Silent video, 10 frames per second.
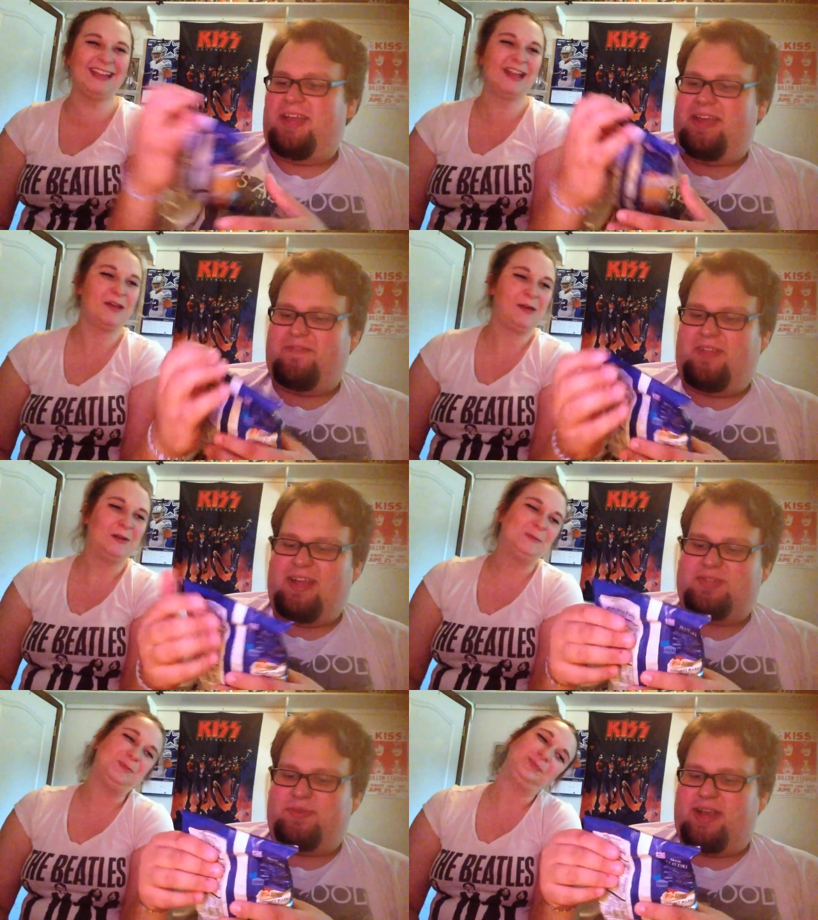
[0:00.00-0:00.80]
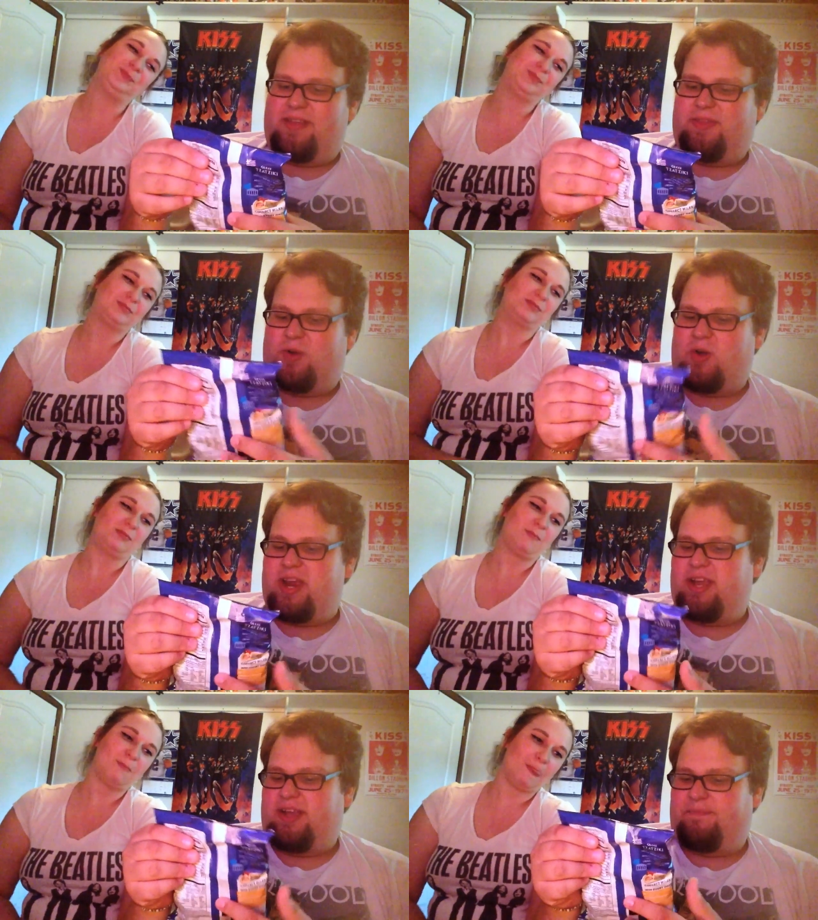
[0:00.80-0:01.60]
Speaker 1: and last, we got the
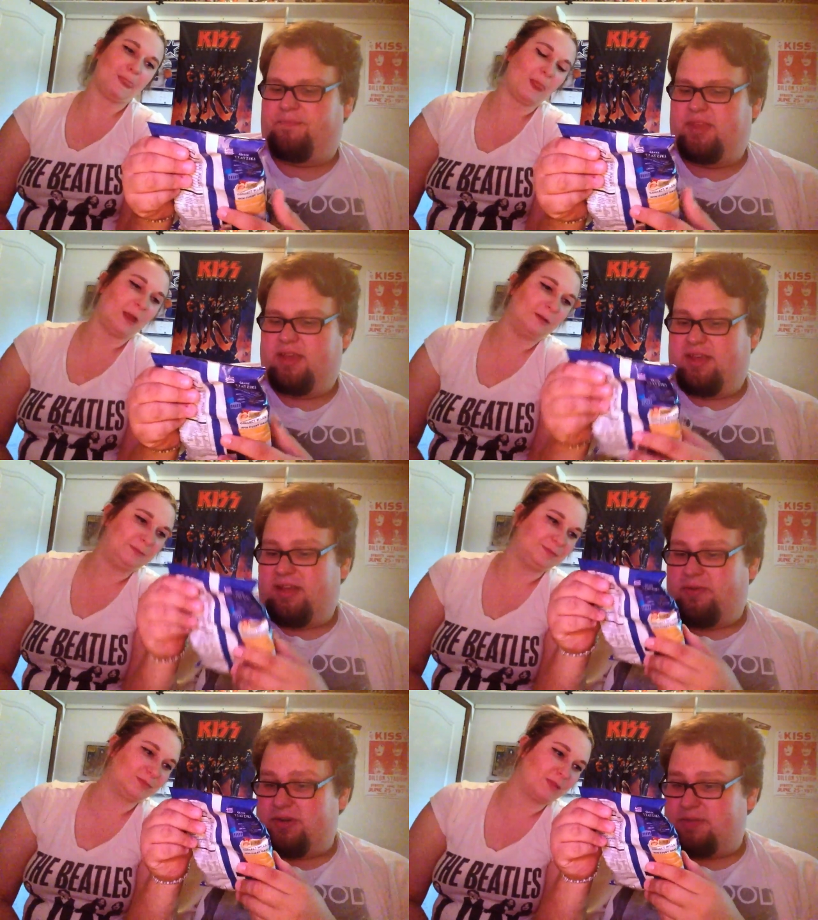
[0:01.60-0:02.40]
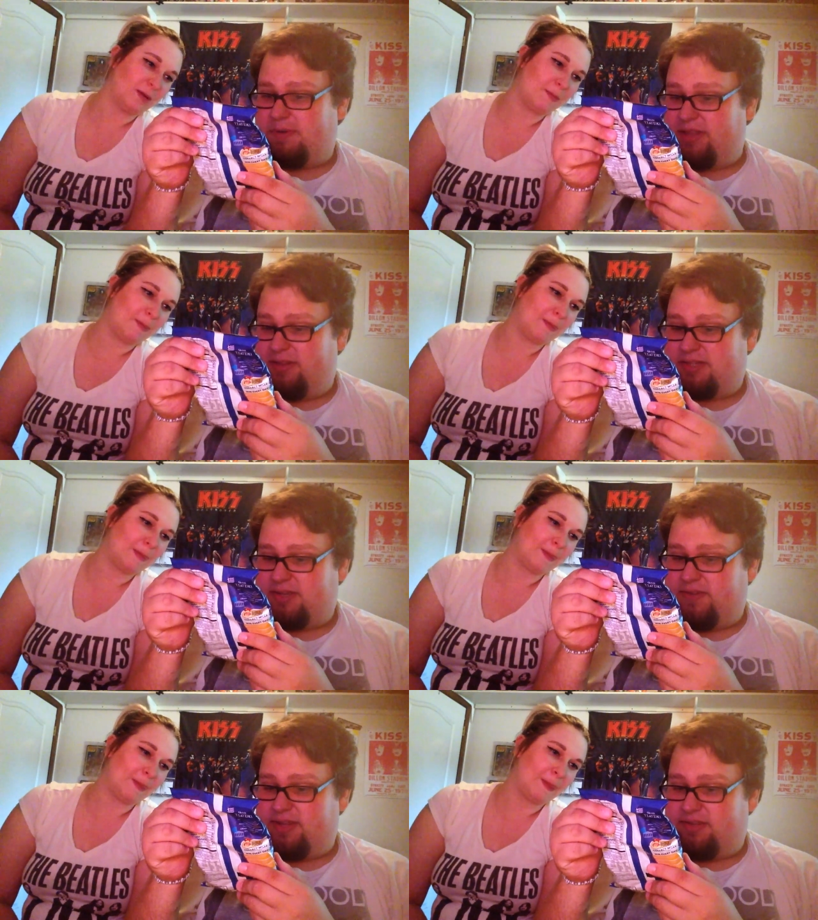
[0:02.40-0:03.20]
Greek which by the looks
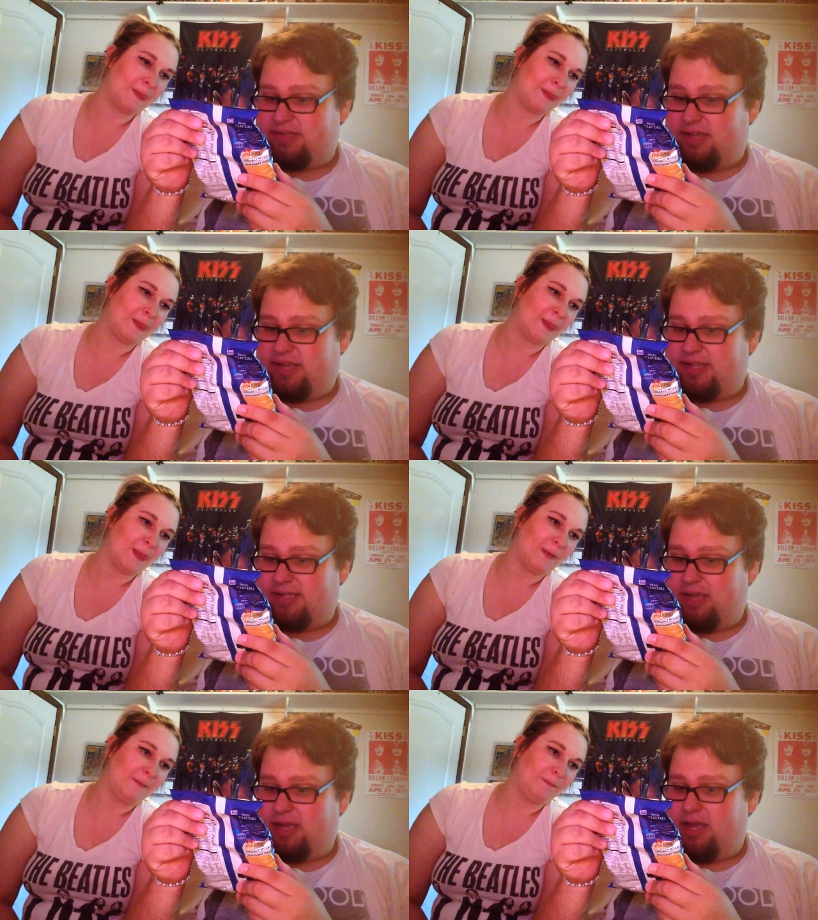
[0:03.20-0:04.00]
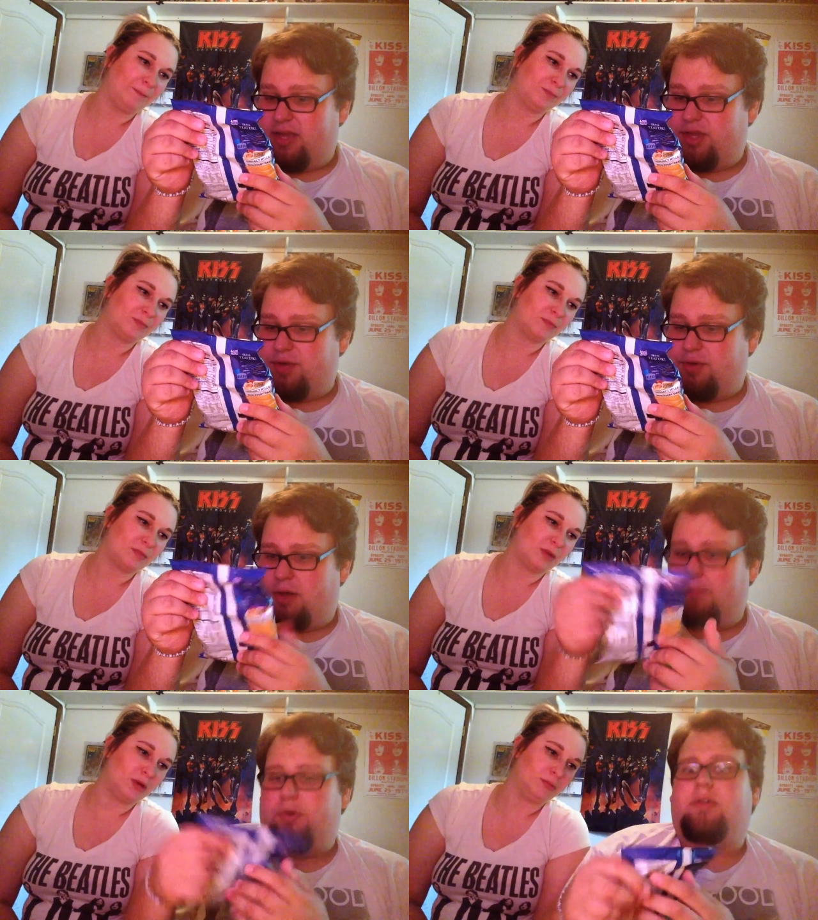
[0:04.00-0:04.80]
of it looks like it's like a
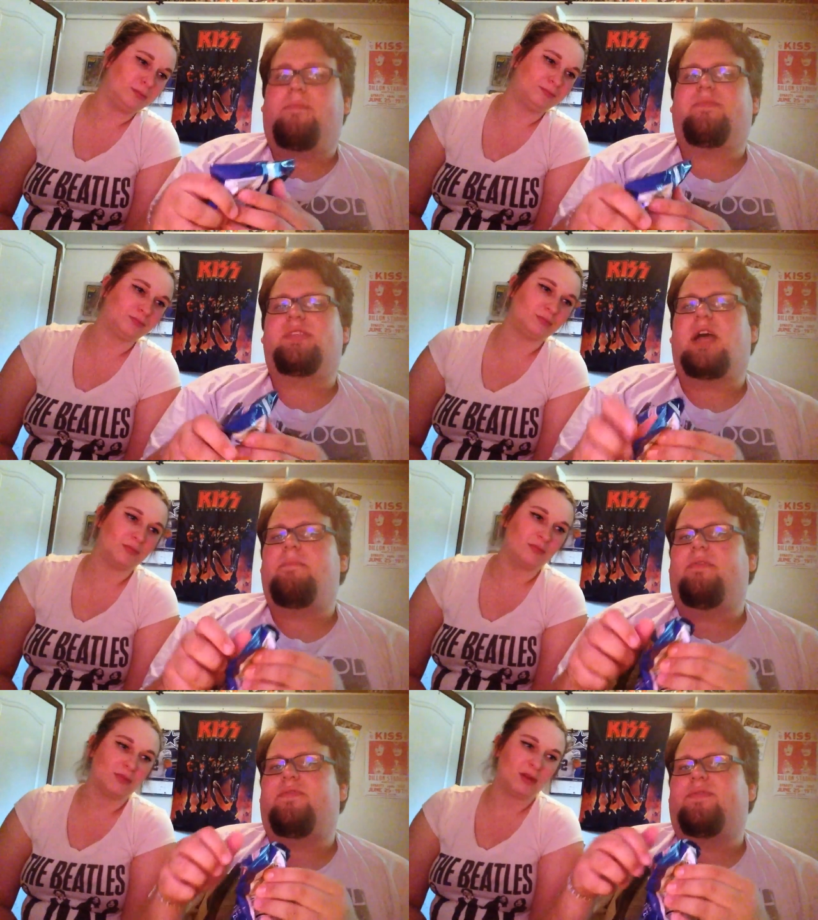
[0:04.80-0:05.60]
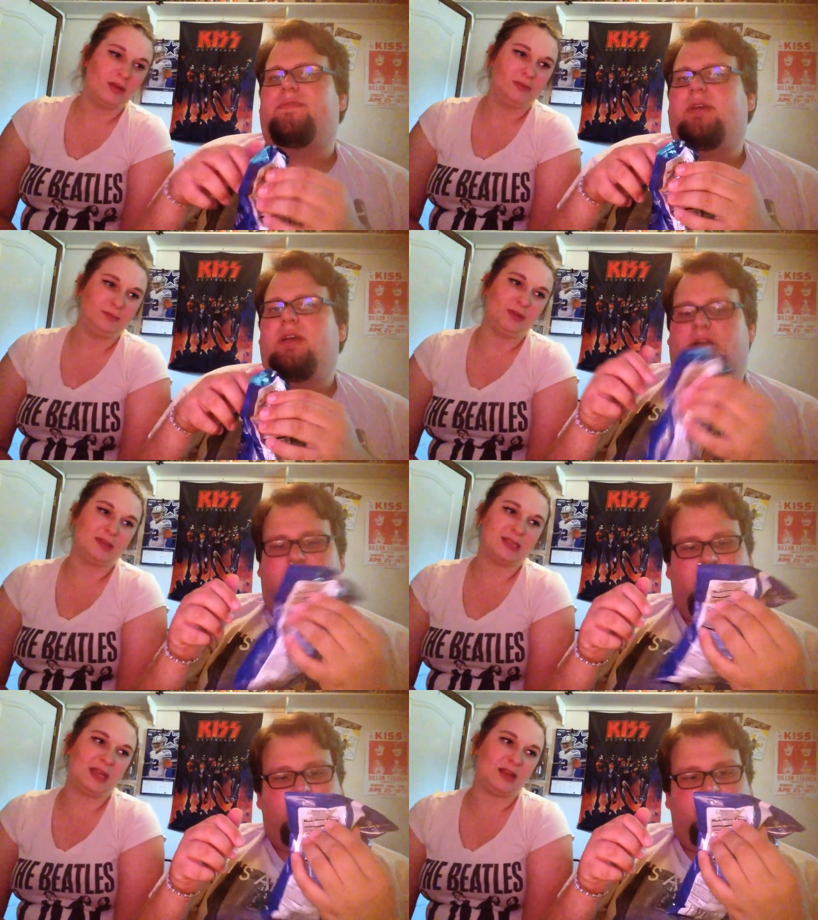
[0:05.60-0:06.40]
cucumber type of.
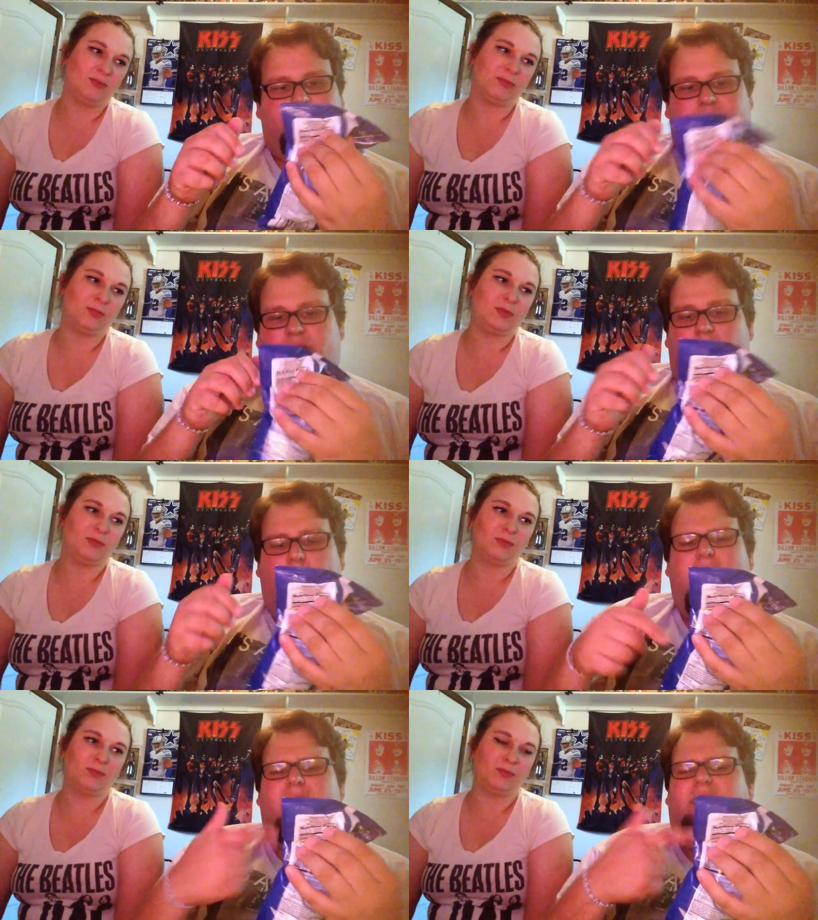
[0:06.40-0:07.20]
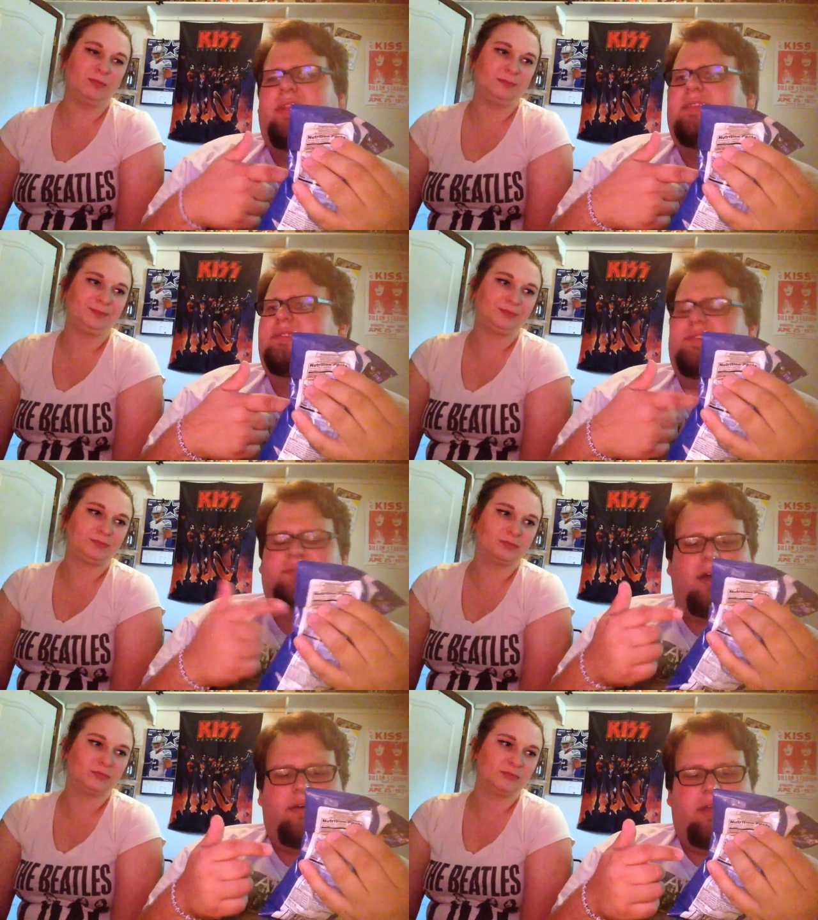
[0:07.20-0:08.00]
Looks like. Oops. Oh wait, I think this is the
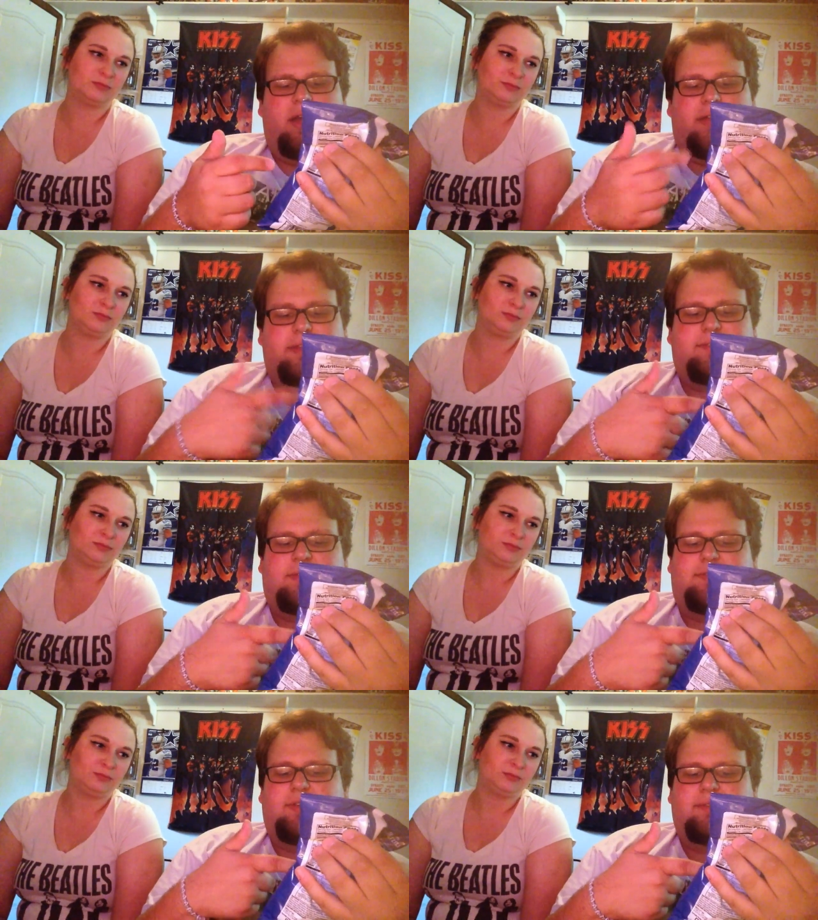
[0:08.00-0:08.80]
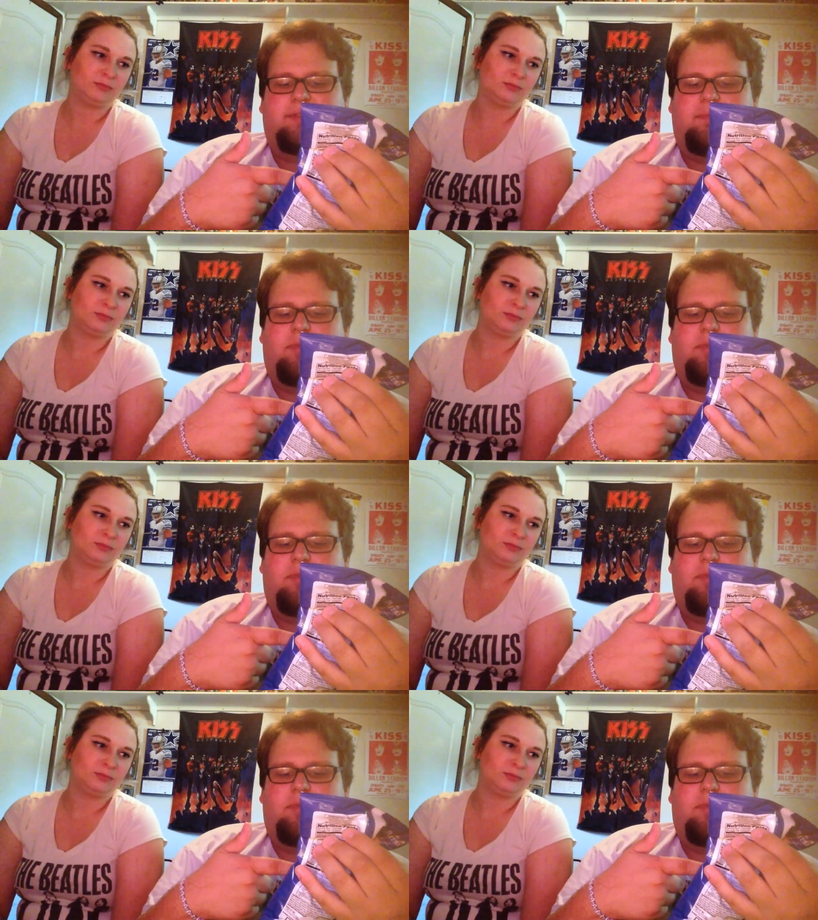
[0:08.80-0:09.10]
sauce. This is the sauce that they